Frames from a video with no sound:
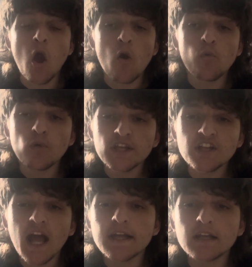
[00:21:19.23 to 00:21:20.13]
What do you
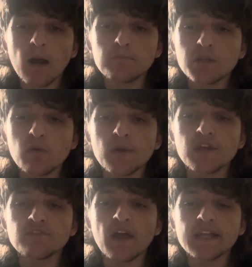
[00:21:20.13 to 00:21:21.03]
guys come below? What do
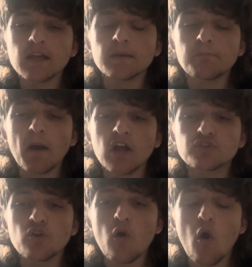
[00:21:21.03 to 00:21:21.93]
you think of the part
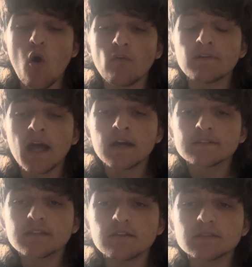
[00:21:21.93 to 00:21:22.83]
2 of
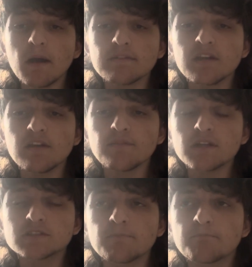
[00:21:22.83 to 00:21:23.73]
the
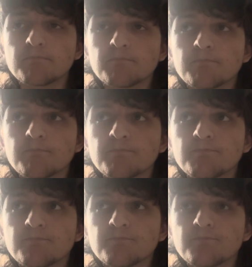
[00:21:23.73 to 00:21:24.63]
MicroVerse of
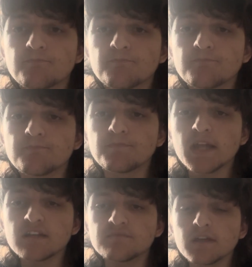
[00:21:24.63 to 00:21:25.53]

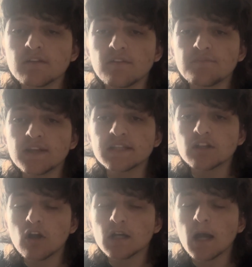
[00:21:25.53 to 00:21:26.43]
PS3 Infinity
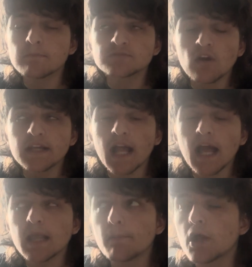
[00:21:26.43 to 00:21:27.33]
Saga? I'm sorry
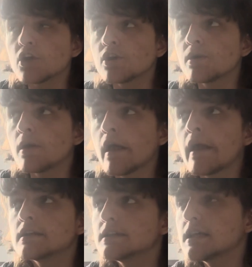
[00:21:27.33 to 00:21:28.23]
guys about
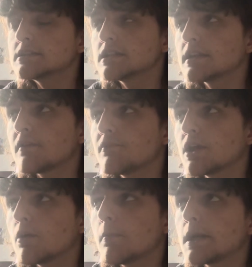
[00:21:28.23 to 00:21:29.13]
yesterday
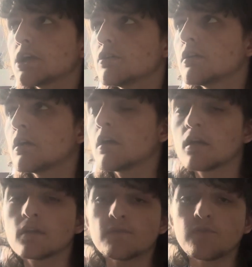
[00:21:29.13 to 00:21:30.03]
video about
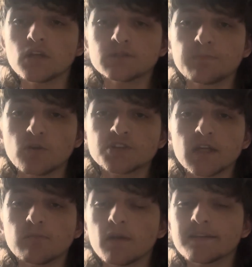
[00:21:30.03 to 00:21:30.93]
the first
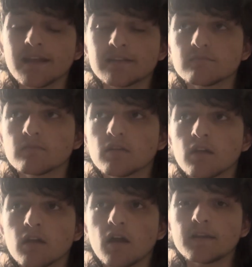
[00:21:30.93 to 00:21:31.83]
project I didn't
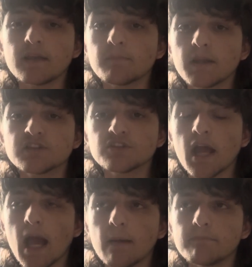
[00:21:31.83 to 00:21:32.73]
mention that
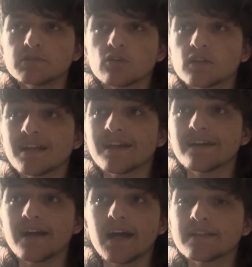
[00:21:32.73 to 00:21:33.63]
happened because
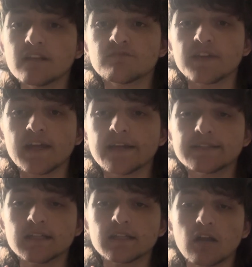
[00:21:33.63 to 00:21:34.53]
I didn't realize
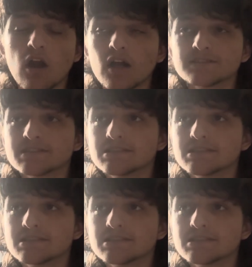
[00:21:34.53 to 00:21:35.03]
they cut